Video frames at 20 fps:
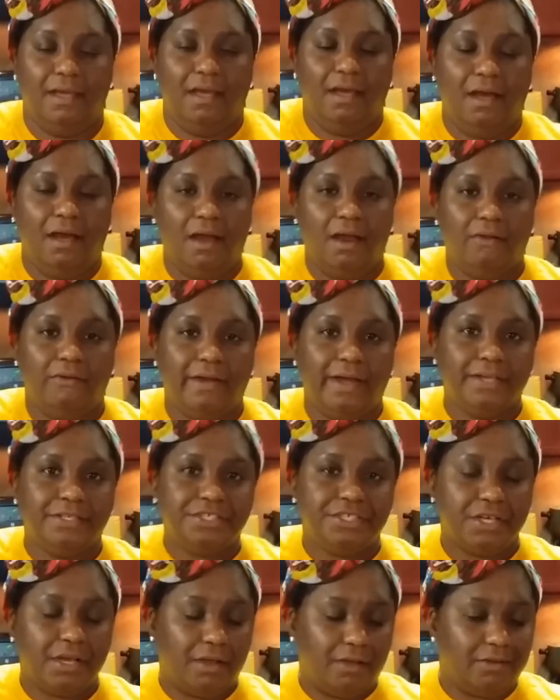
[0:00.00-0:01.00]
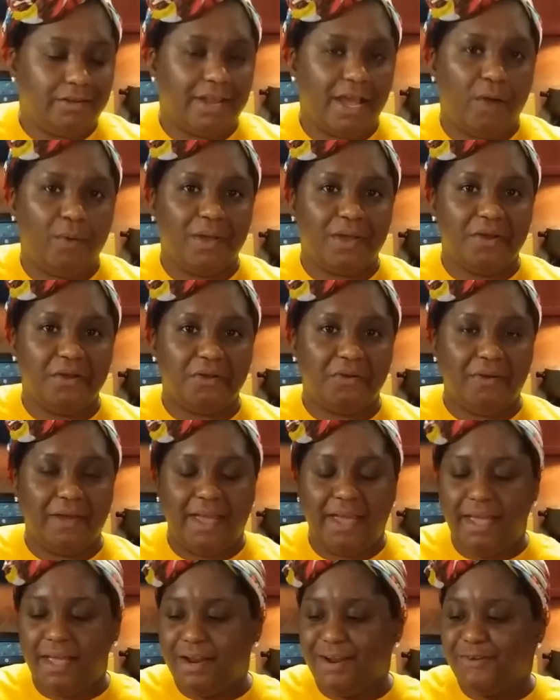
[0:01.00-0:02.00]
All right, y'all, now we're going to go
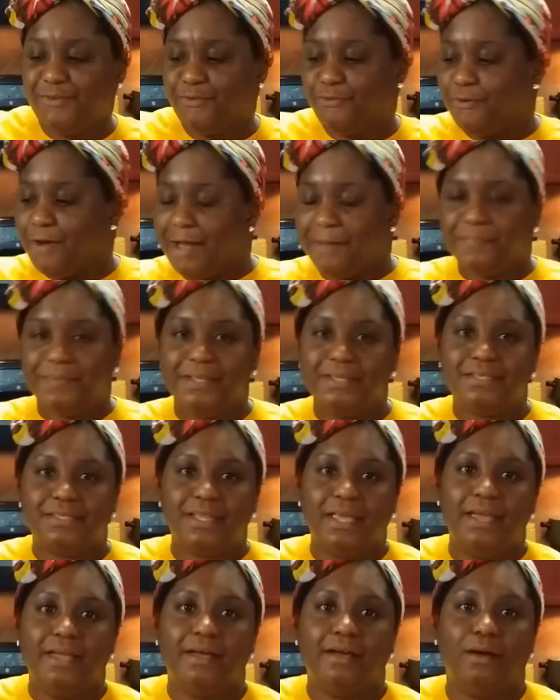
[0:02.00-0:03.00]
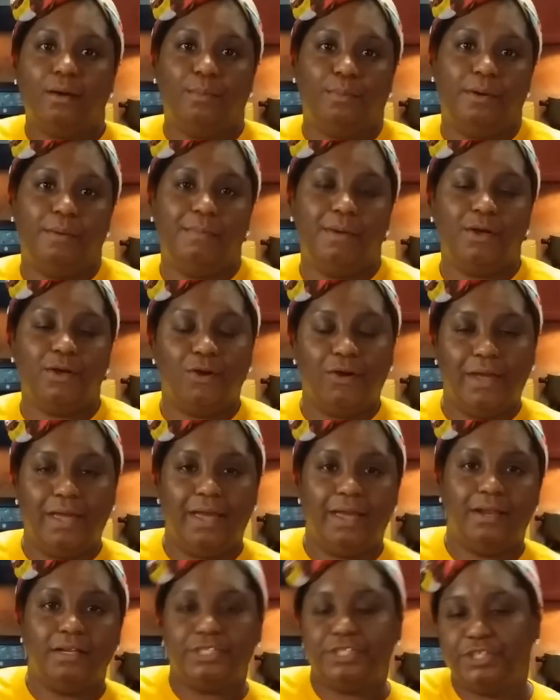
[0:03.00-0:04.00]
ahead and wrap this thing up. I'm going to go
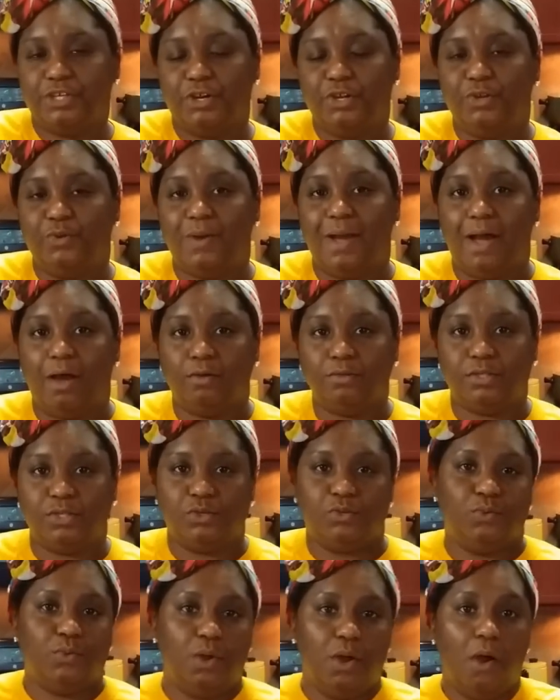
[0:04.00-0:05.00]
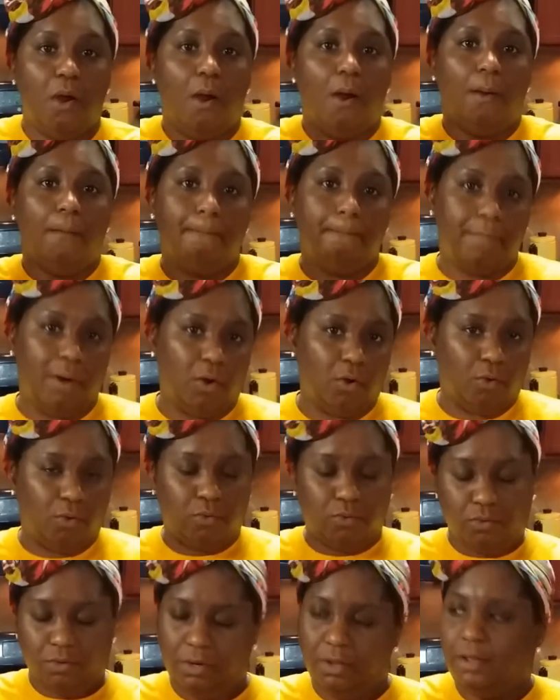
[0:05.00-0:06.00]
ahead and show you how to
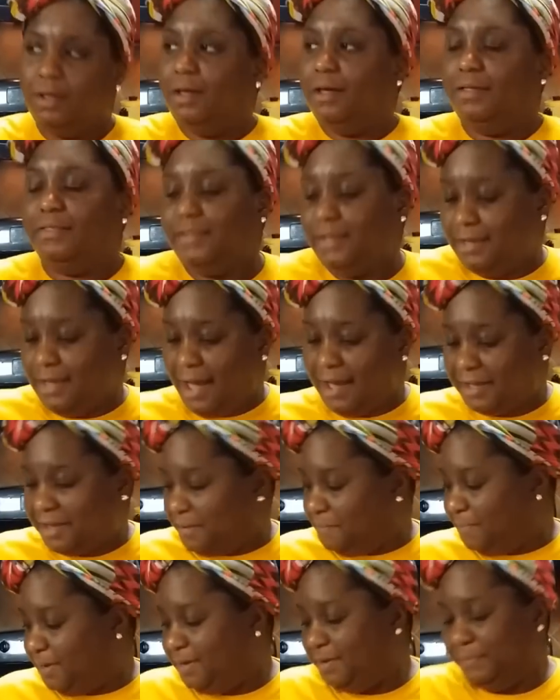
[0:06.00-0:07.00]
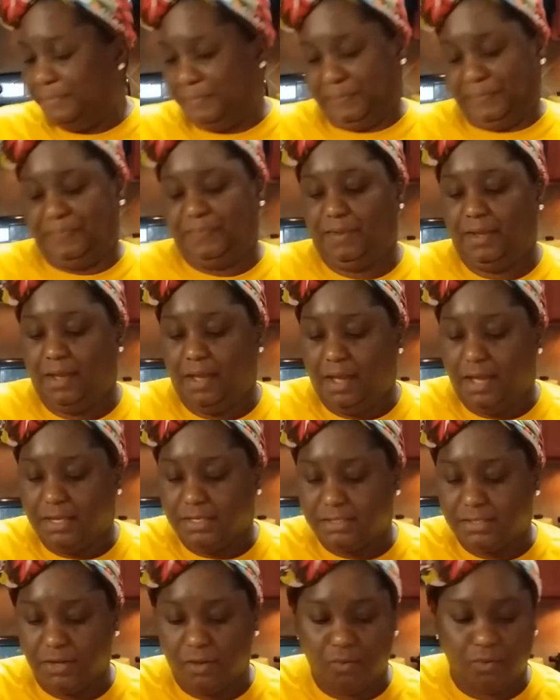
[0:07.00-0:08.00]
bowl the yaki meat.
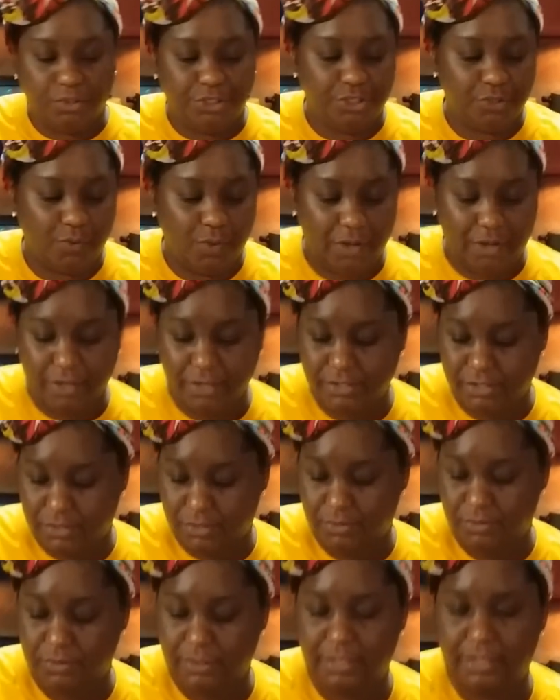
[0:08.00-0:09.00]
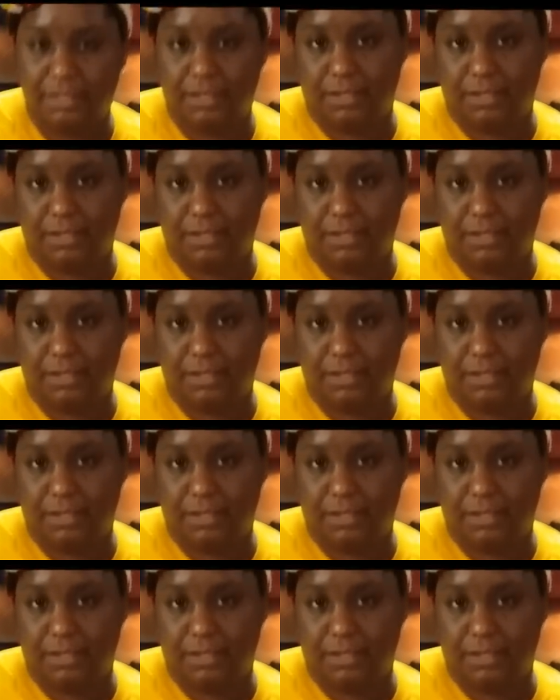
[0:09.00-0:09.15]
So what you want to do is